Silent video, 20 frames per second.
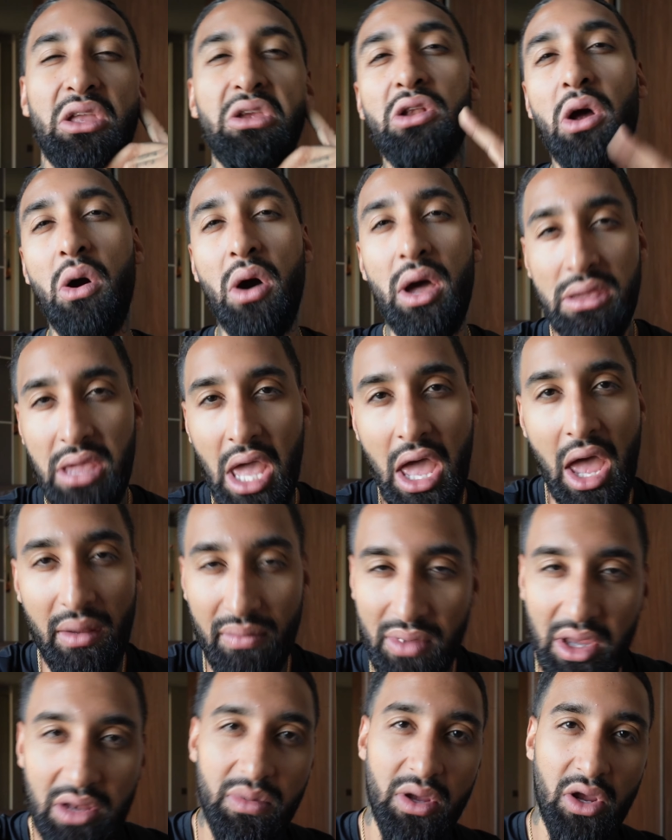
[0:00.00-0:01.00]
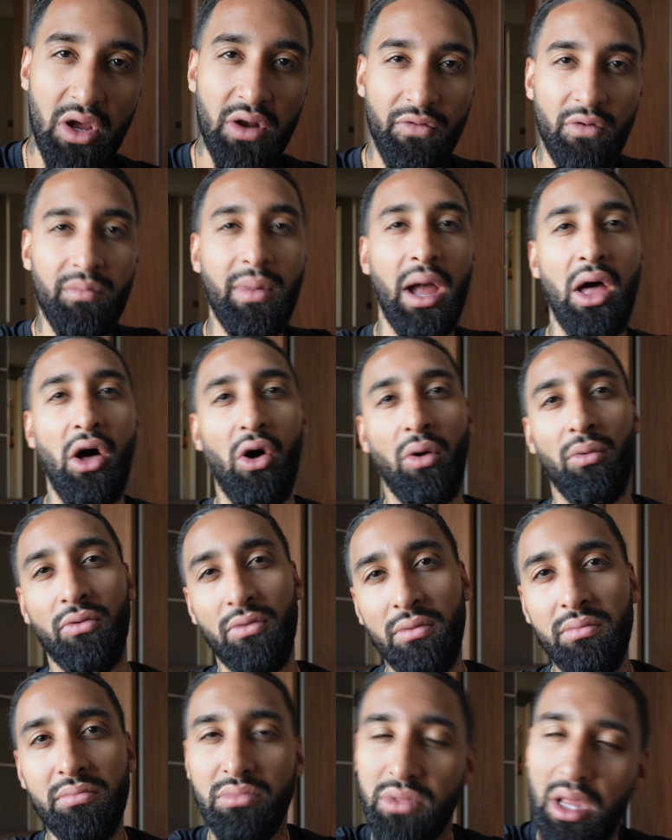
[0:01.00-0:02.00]
You know what? Yeah, it'd be good for my health.
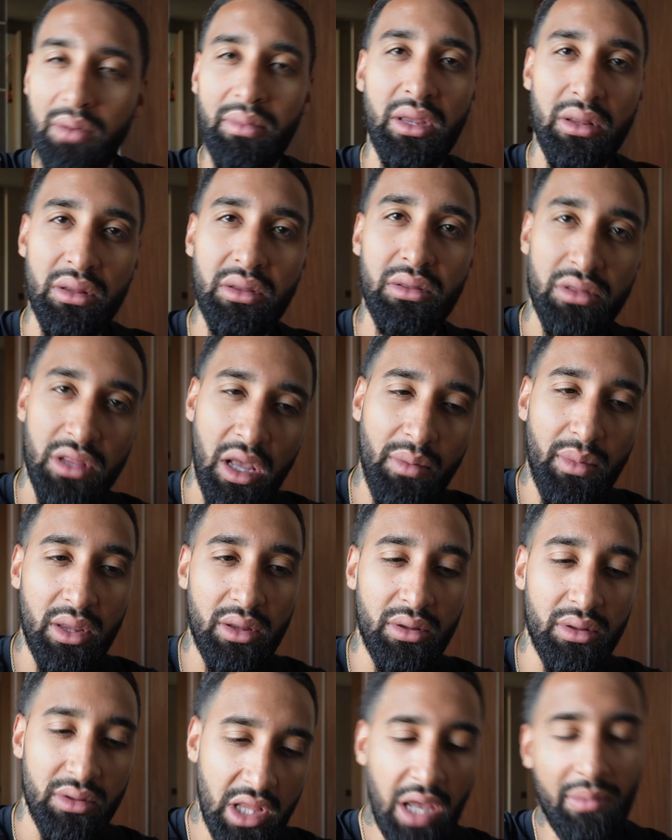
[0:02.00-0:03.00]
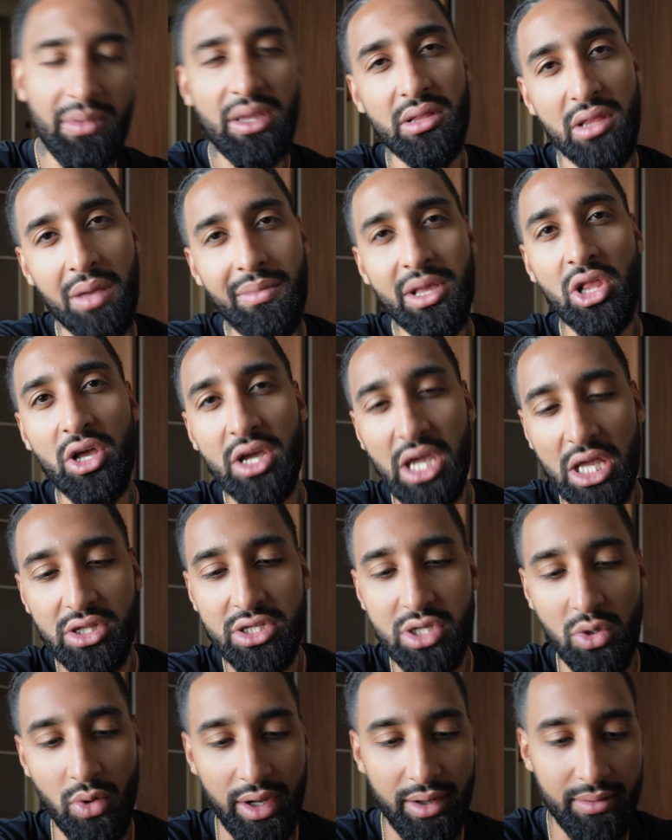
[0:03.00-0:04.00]
Let me look
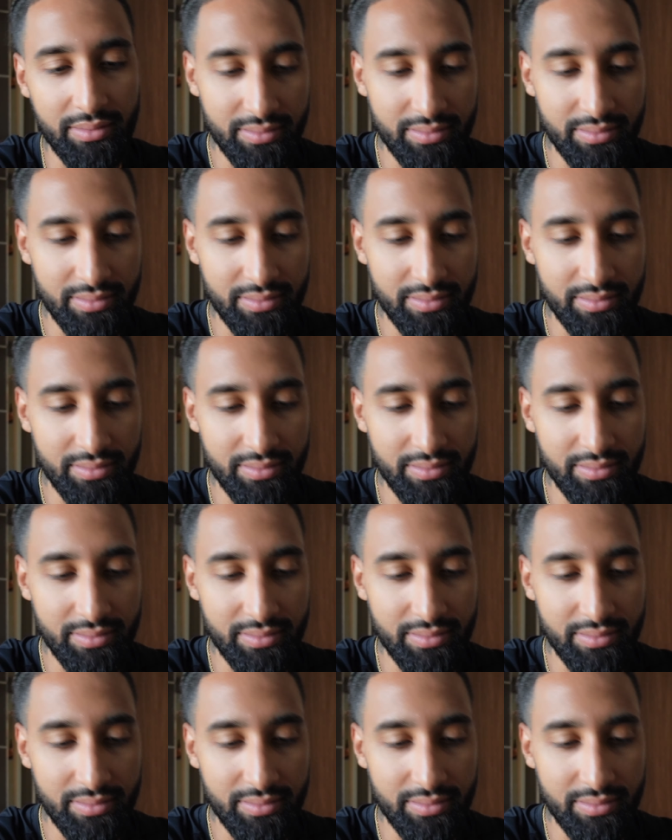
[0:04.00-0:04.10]
into it.